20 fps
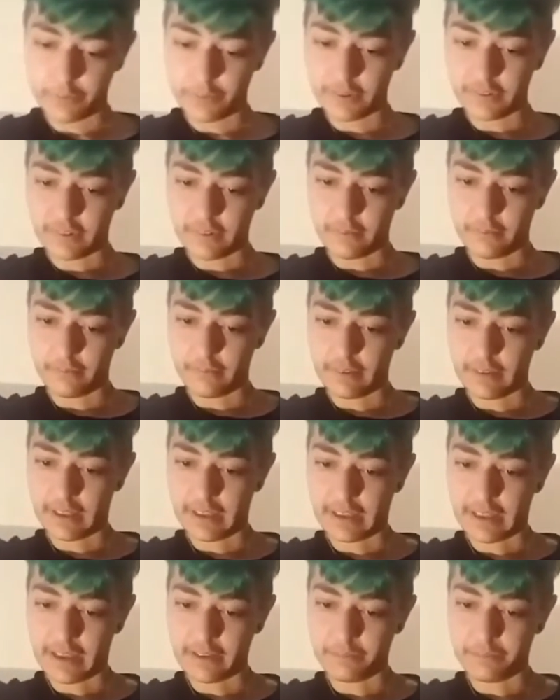it wasn't,
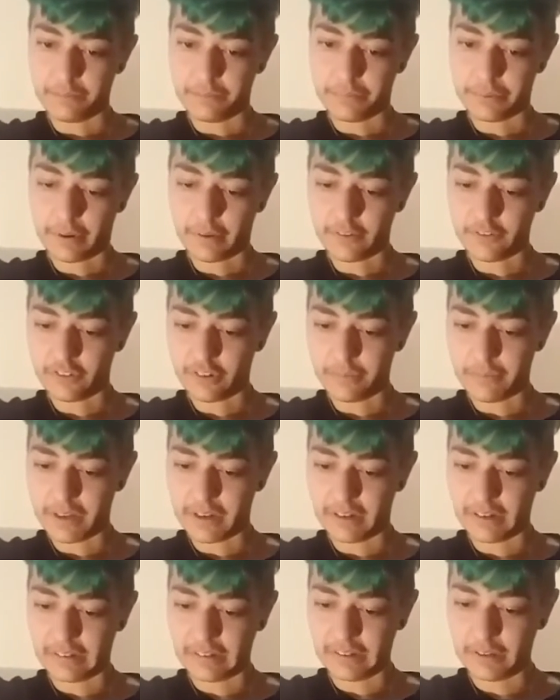like, I probably should have
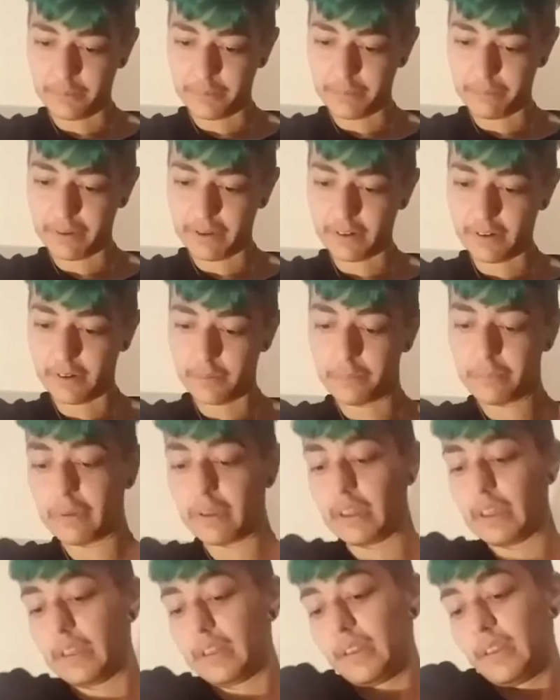made it a little bit bigger,
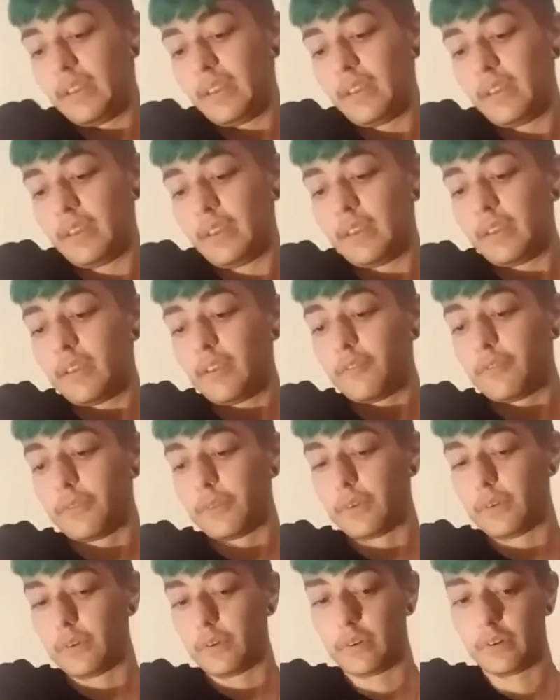but
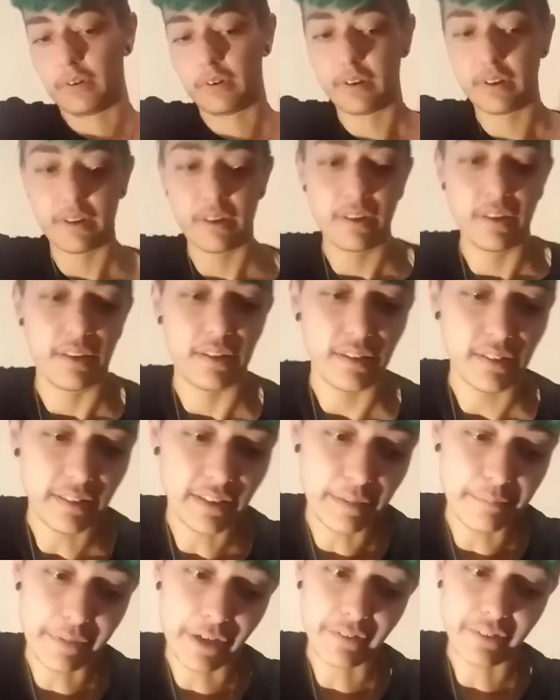for
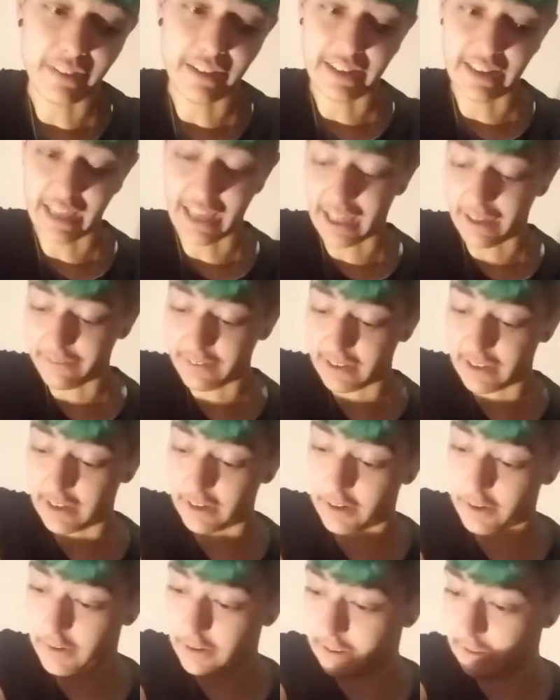the amount that I have in here